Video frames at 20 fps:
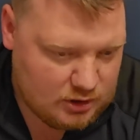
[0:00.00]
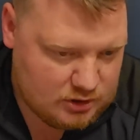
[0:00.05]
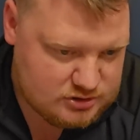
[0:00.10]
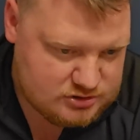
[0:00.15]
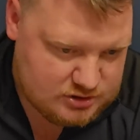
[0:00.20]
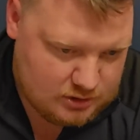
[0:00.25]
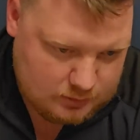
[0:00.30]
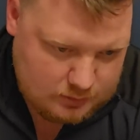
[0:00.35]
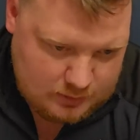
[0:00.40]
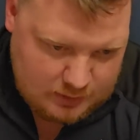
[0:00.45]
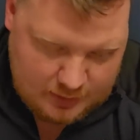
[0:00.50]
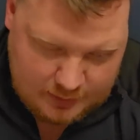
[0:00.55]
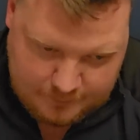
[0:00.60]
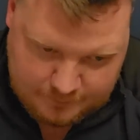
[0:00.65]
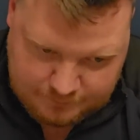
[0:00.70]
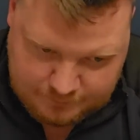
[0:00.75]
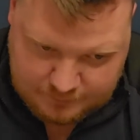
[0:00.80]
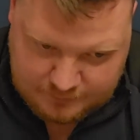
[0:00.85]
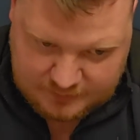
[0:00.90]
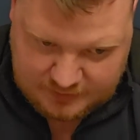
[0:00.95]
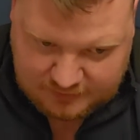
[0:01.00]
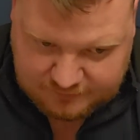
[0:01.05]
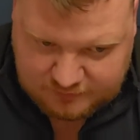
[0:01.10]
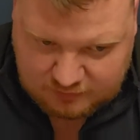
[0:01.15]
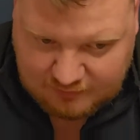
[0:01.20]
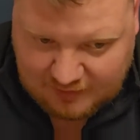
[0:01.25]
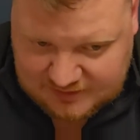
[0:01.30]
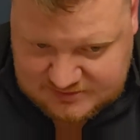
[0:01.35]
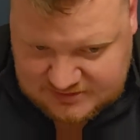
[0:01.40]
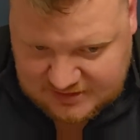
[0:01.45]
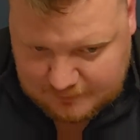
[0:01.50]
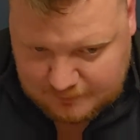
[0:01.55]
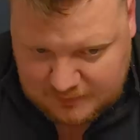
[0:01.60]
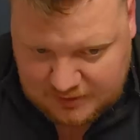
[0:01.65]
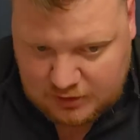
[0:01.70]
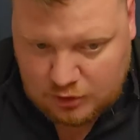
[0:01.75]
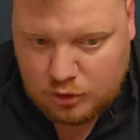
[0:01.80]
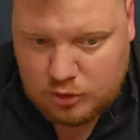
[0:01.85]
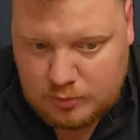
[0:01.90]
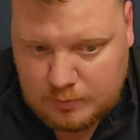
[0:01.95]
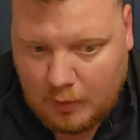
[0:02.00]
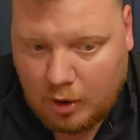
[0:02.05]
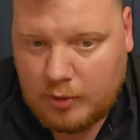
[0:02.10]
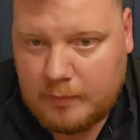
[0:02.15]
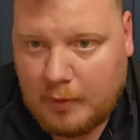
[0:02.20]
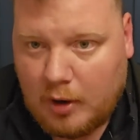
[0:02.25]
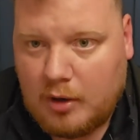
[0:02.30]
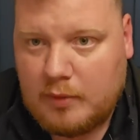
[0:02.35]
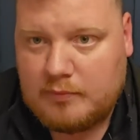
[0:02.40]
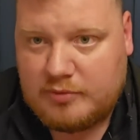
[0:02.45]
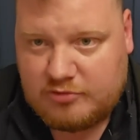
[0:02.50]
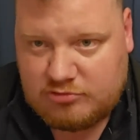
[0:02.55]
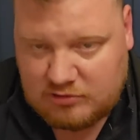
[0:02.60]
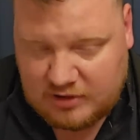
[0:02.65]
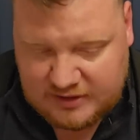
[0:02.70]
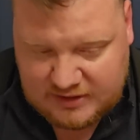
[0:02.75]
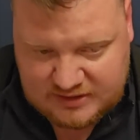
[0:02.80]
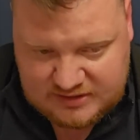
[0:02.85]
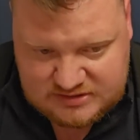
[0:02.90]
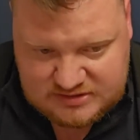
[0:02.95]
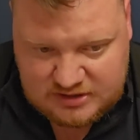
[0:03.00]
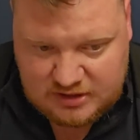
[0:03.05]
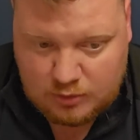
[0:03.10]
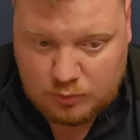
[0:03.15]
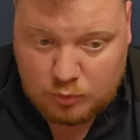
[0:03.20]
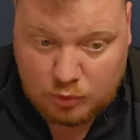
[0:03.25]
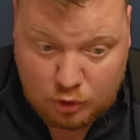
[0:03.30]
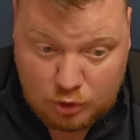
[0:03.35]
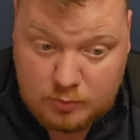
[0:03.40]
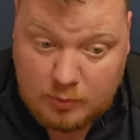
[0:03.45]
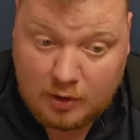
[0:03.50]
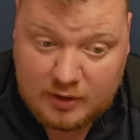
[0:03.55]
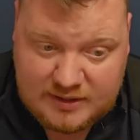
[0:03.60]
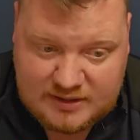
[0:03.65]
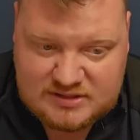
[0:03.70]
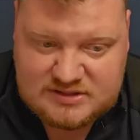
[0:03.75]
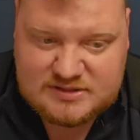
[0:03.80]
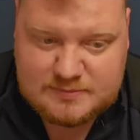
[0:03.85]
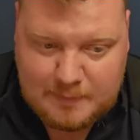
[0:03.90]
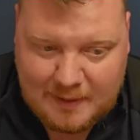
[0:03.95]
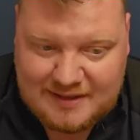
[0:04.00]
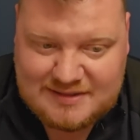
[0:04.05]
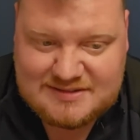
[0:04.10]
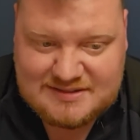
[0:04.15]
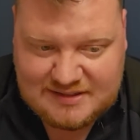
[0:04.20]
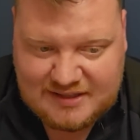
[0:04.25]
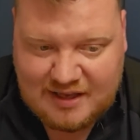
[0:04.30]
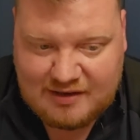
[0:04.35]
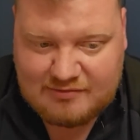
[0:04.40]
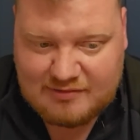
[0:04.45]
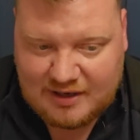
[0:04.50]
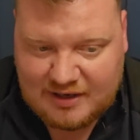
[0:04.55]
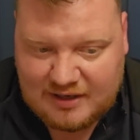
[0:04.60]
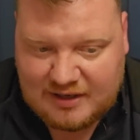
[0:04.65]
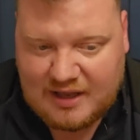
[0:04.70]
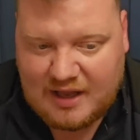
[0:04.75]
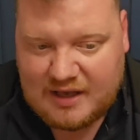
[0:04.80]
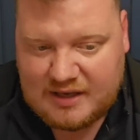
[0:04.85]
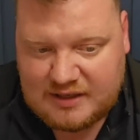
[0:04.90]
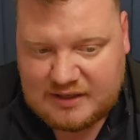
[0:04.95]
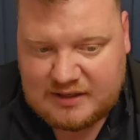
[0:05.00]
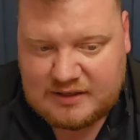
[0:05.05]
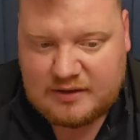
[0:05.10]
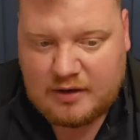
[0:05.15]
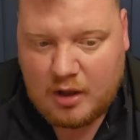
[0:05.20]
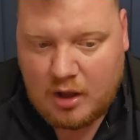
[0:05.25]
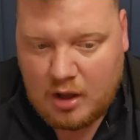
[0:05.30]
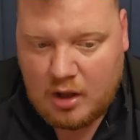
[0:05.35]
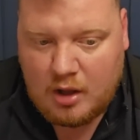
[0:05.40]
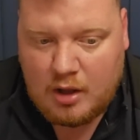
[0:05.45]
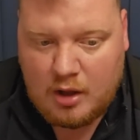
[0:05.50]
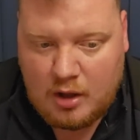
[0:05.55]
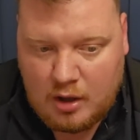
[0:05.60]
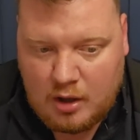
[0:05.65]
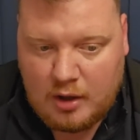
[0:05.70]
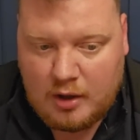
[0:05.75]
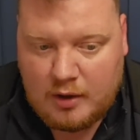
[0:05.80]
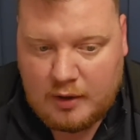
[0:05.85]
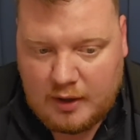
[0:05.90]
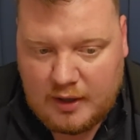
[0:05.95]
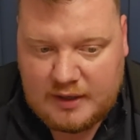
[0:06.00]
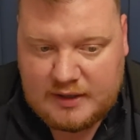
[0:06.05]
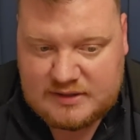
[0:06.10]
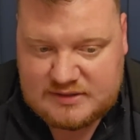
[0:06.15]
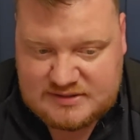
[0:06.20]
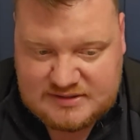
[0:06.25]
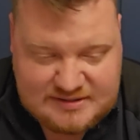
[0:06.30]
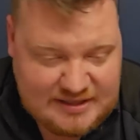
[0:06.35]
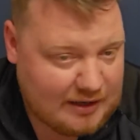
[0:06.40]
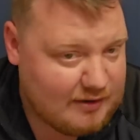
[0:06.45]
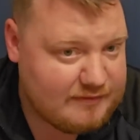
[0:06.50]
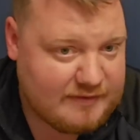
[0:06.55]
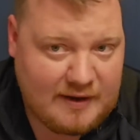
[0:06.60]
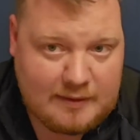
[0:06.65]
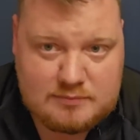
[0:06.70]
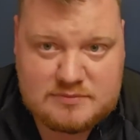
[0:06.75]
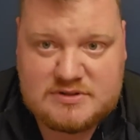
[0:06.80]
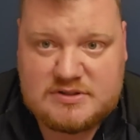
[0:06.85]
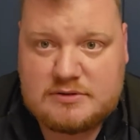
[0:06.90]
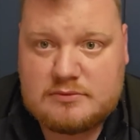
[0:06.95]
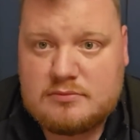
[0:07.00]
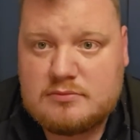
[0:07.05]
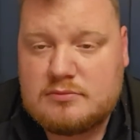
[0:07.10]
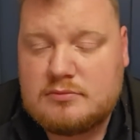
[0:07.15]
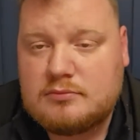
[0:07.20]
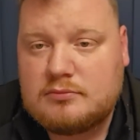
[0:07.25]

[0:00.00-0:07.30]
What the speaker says: So if you're asking me who my bottom three is and who I expect to get relegated, it's Southampton,